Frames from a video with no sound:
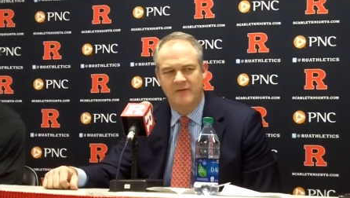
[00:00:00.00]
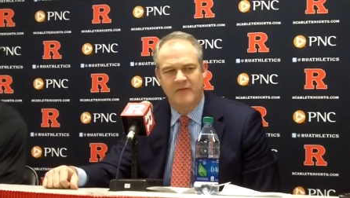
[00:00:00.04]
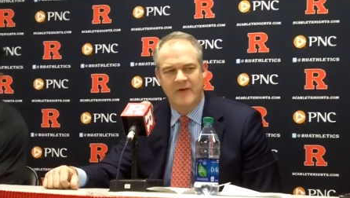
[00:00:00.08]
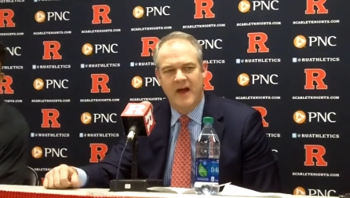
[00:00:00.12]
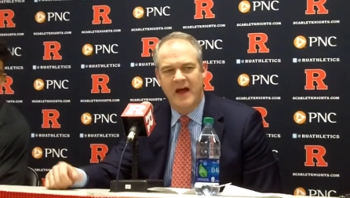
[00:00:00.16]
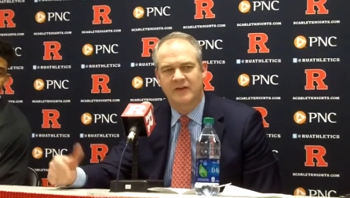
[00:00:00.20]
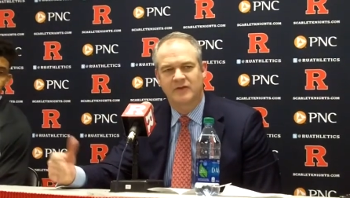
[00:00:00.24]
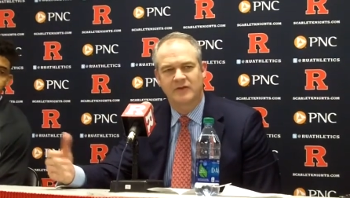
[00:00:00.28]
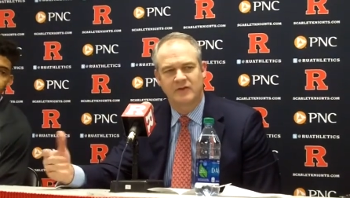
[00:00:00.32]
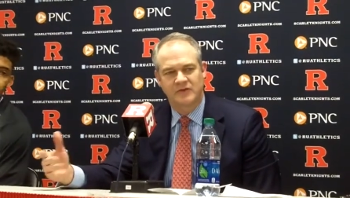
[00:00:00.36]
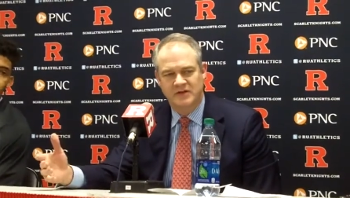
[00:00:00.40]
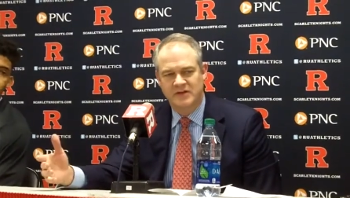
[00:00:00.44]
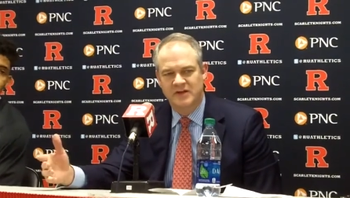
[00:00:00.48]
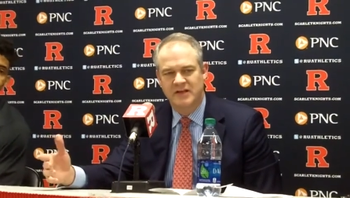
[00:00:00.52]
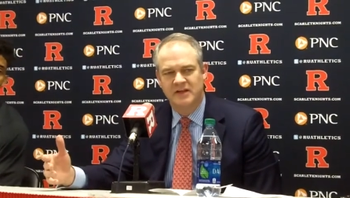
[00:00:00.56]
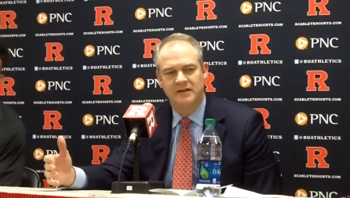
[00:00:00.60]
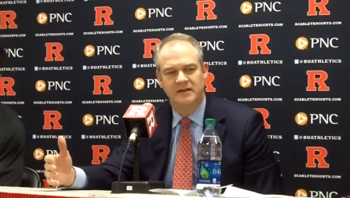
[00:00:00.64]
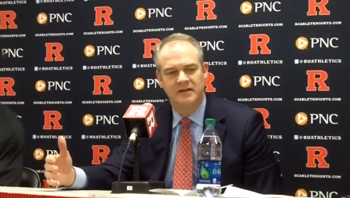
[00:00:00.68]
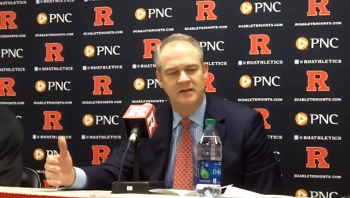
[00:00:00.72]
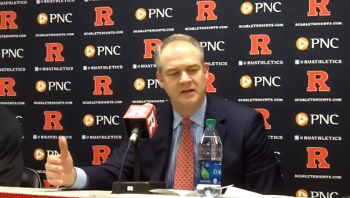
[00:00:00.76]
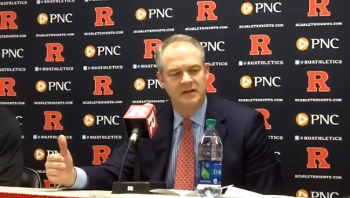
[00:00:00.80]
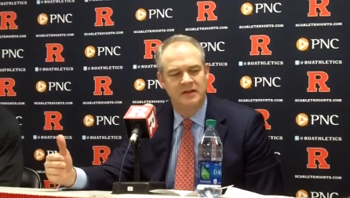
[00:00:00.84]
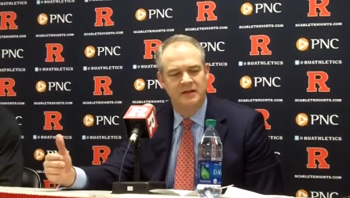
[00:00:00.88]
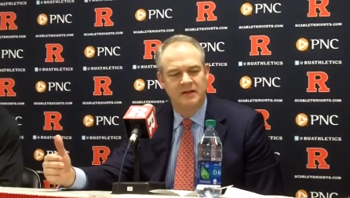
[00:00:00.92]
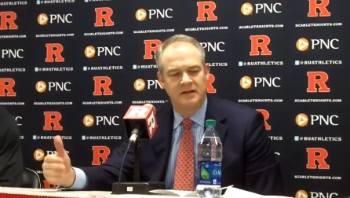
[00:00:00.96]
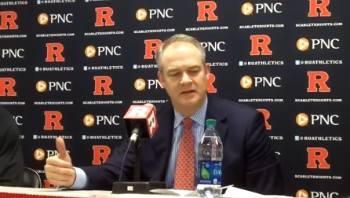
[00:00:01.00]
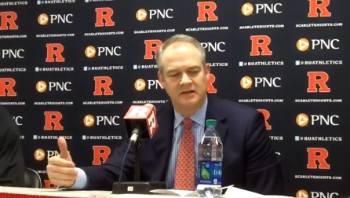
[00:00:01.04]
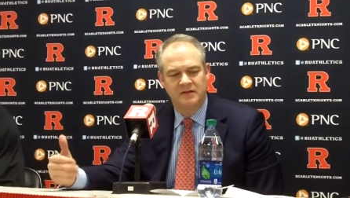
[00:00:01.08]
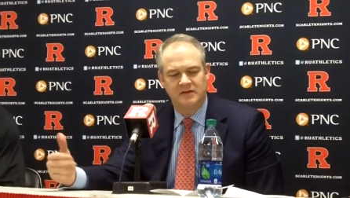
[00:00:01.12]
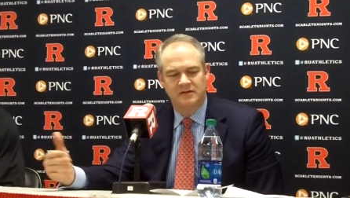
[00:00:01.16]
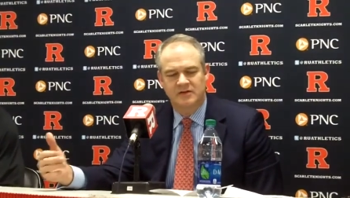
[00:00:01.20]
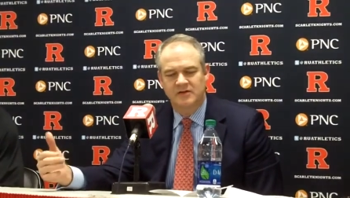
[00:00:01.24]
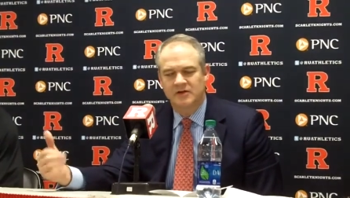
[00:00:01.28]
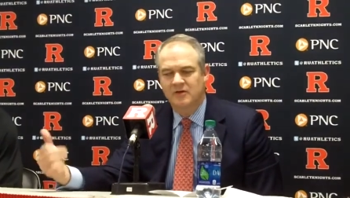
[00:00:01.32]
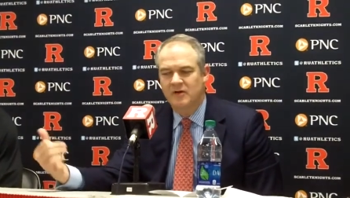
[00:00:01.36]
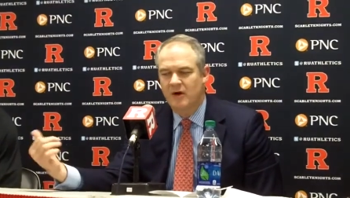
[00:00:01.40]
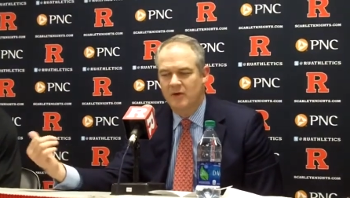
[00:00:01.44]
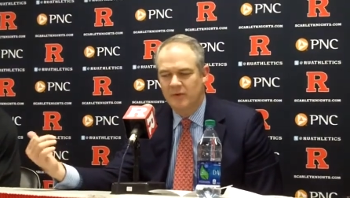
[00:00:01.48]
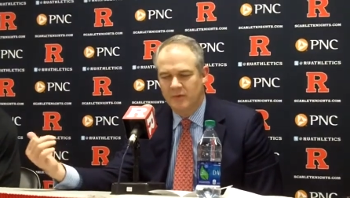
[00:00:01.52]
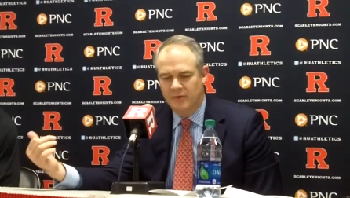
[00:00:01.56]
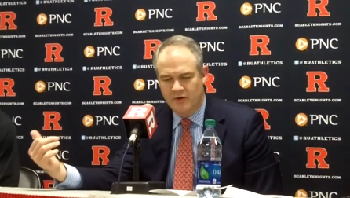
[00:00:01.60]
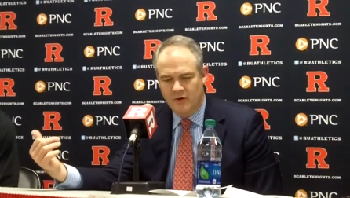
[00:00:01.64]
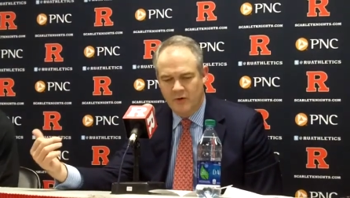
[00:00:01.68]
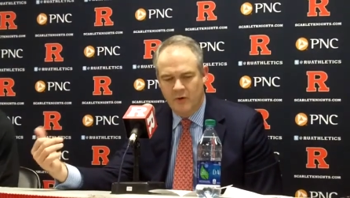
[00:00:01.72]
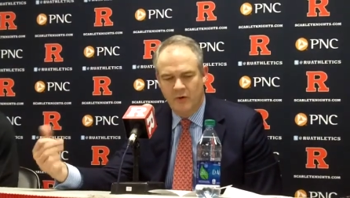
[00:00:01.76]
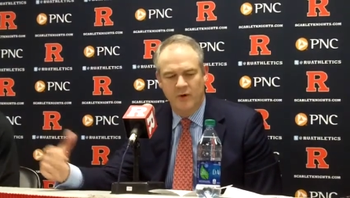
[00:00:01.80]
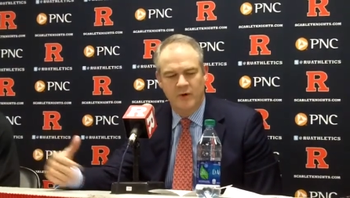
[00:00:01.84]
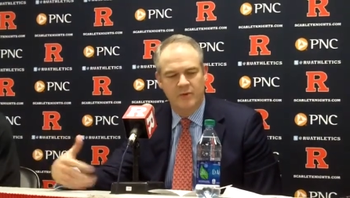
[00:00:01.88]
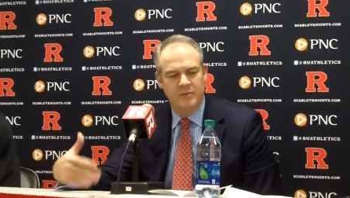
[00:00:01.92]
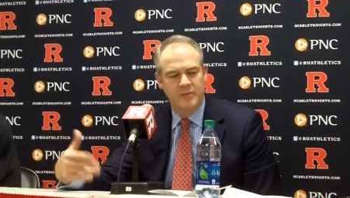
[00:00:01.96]
factors in just thought
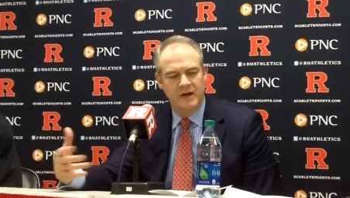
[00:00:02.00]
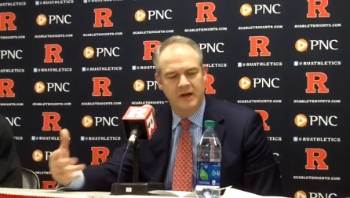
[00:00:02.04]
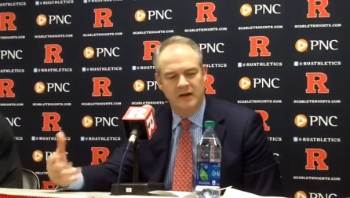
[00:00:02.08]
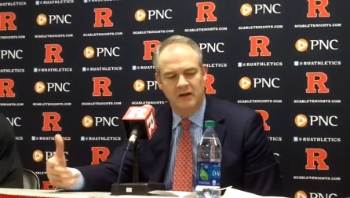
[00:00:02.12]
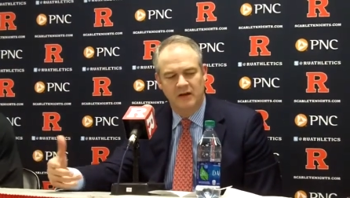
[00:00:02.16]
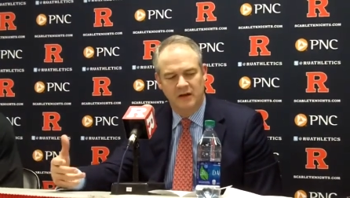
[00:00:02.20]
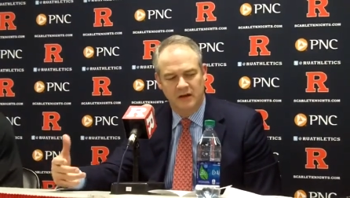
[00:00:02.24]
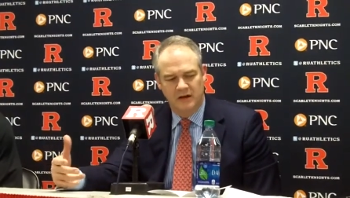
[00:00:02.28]
with Corey being a